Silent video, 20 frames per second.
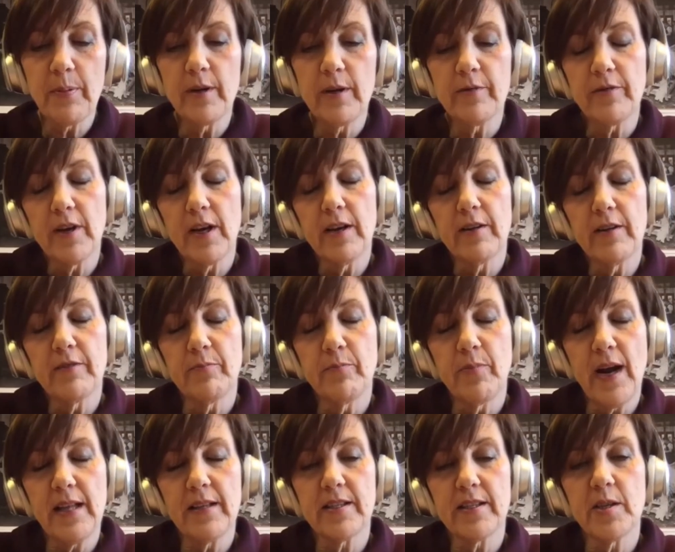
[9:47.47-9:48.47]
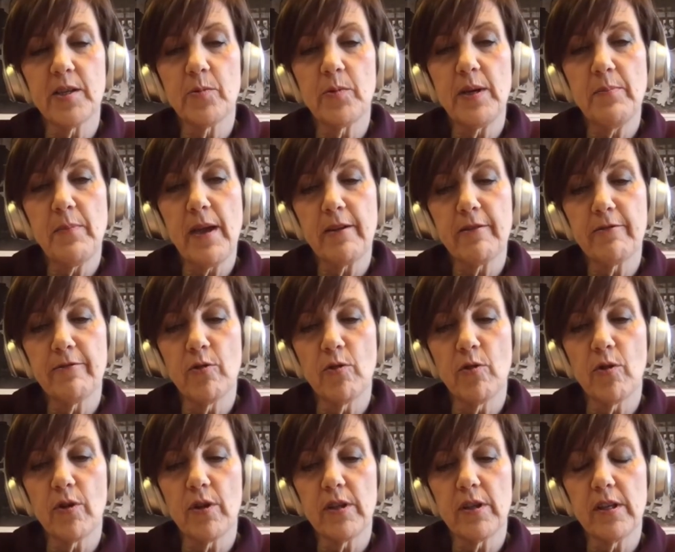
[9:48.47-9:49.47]
of brands that we make
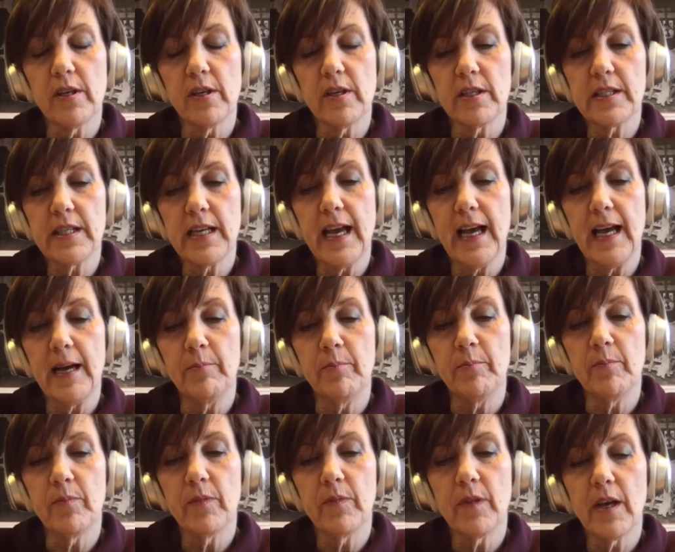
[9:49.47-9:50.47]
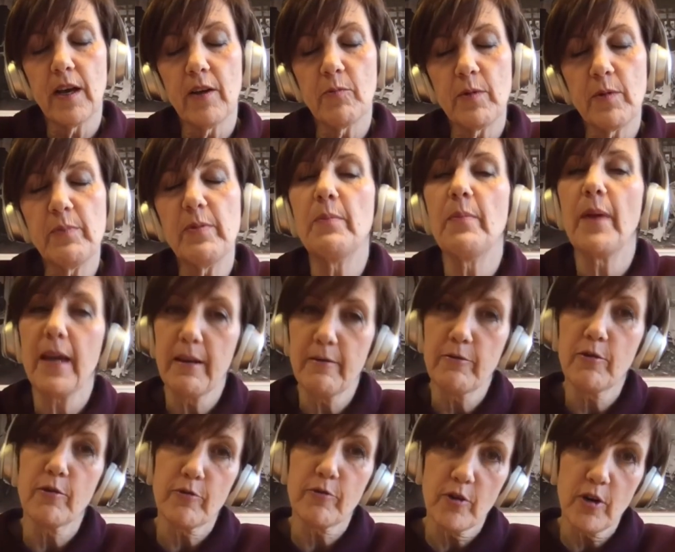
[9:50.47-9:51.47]
for that we've been making
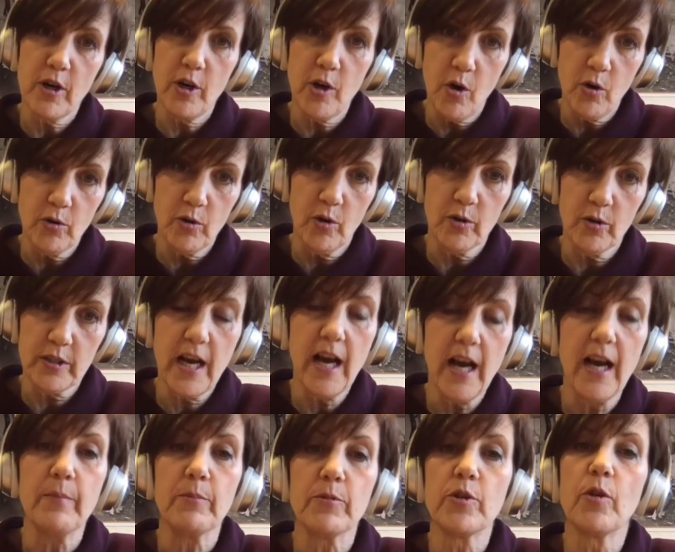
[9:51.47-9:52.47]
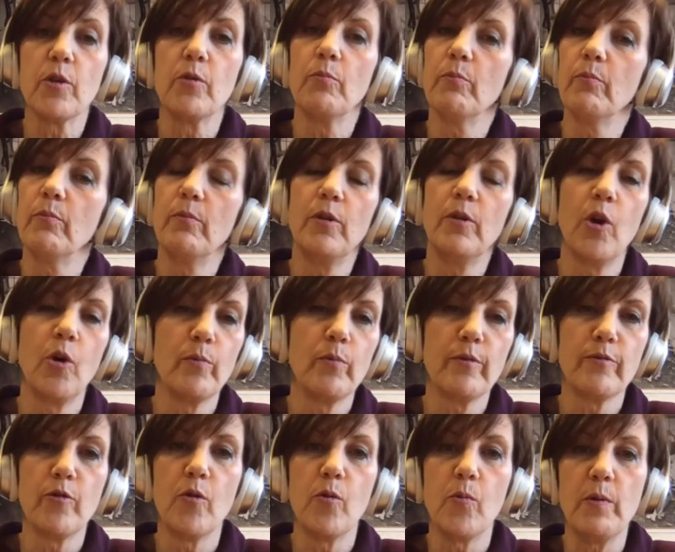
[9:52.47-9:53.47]
for a long, long time. So long
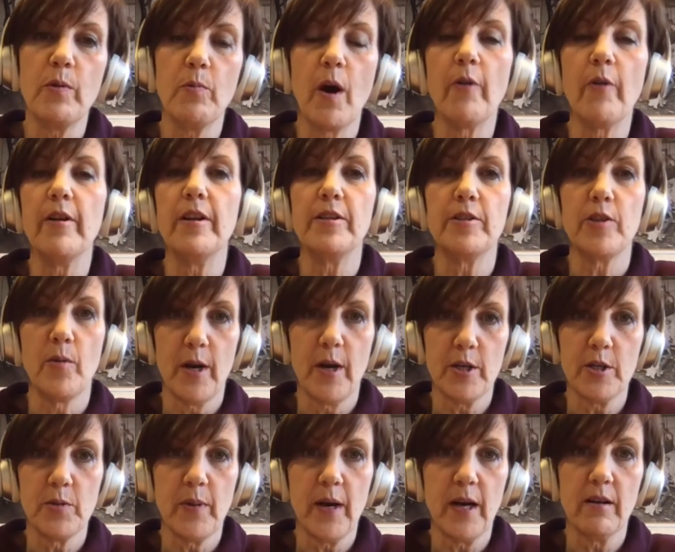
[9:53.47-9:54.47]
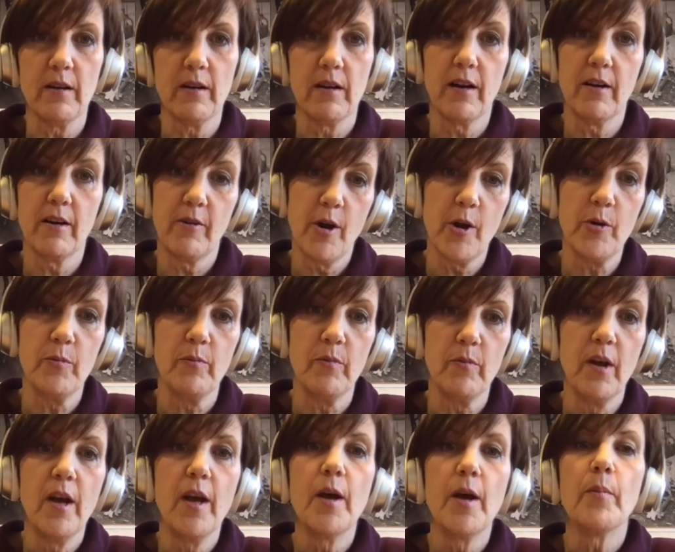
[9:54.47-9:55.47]
before we worried so much about our own
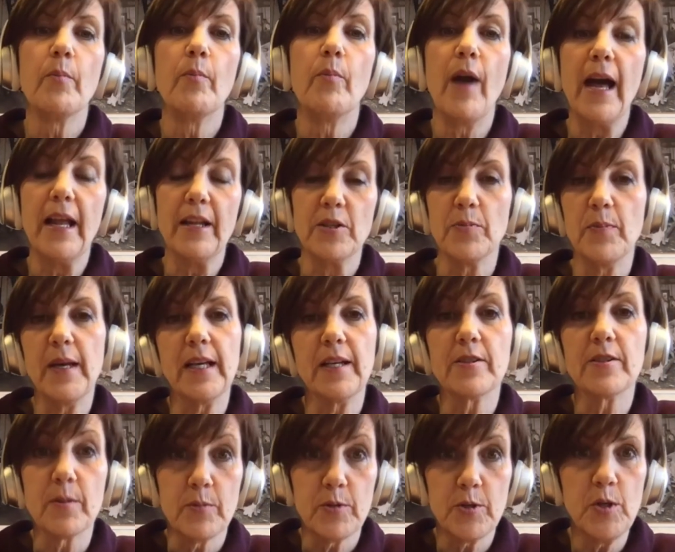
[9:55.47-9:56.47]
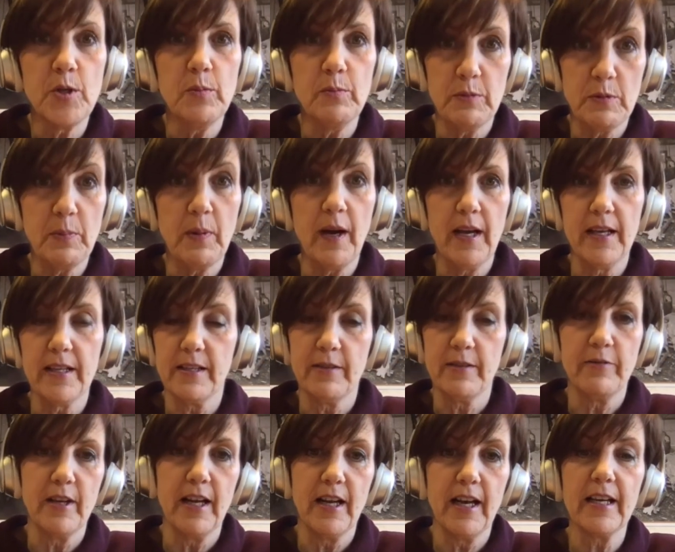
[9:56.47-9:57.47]
brand being subsumed by it,
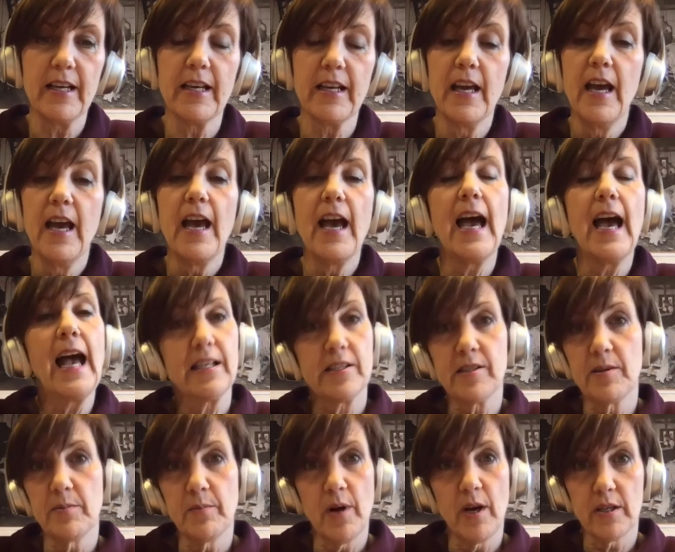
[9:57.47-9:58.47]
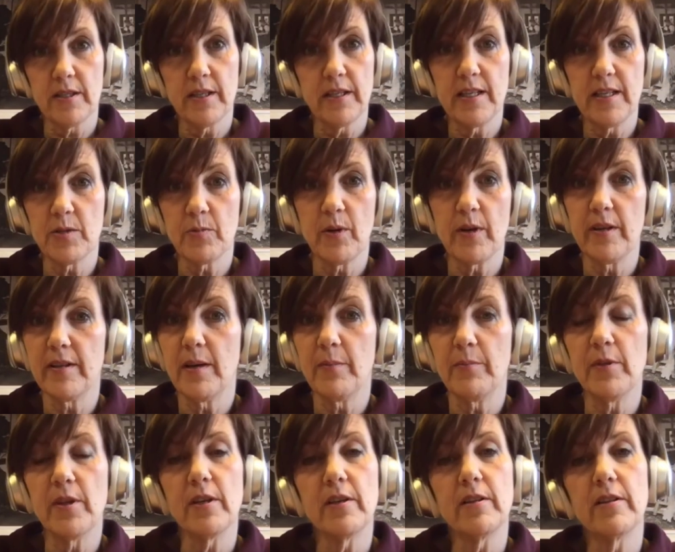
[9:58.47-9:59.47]
if you like. Aston Martin is one of
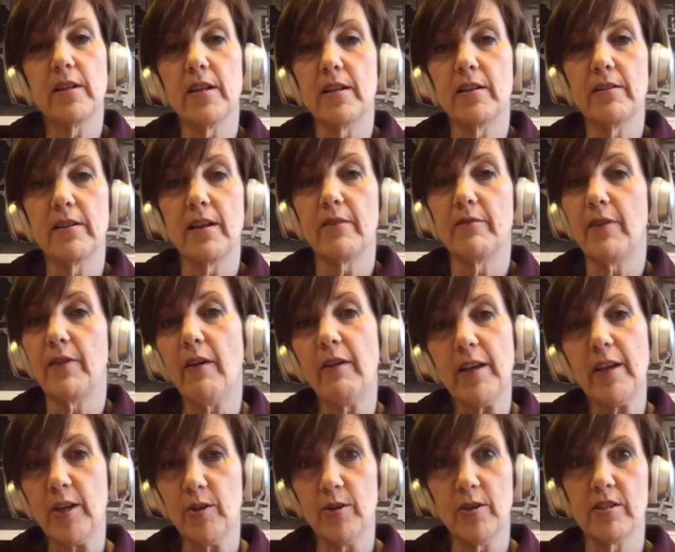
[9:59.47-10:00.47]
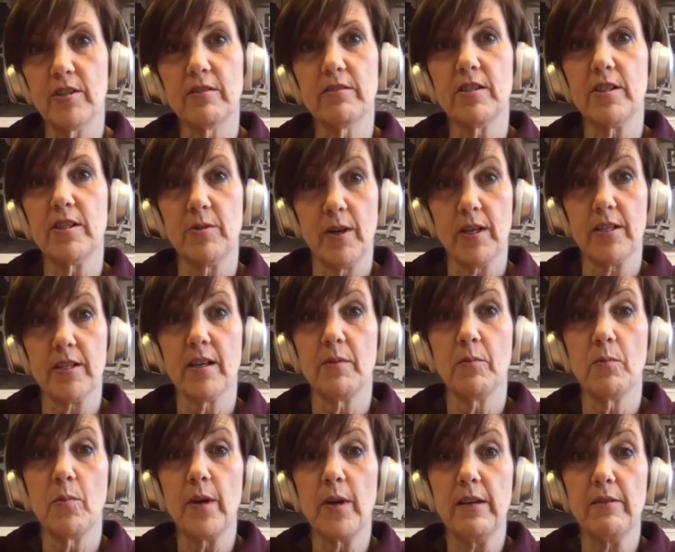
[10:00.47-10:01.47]
them that they're very good to us,
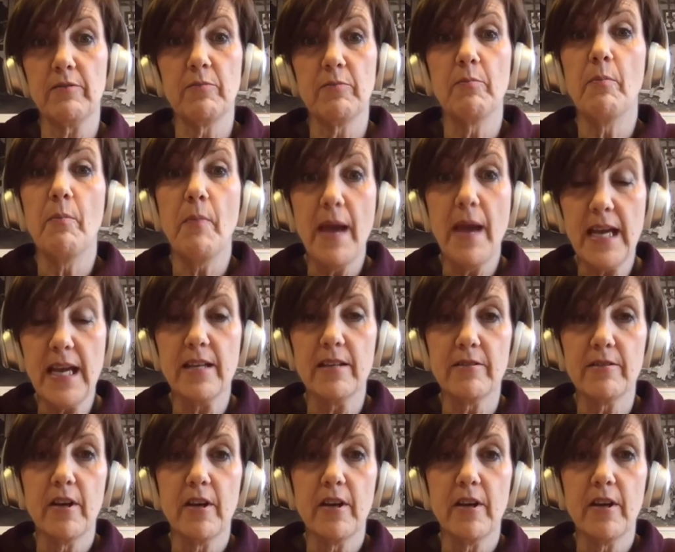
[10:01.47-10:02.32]
and we've made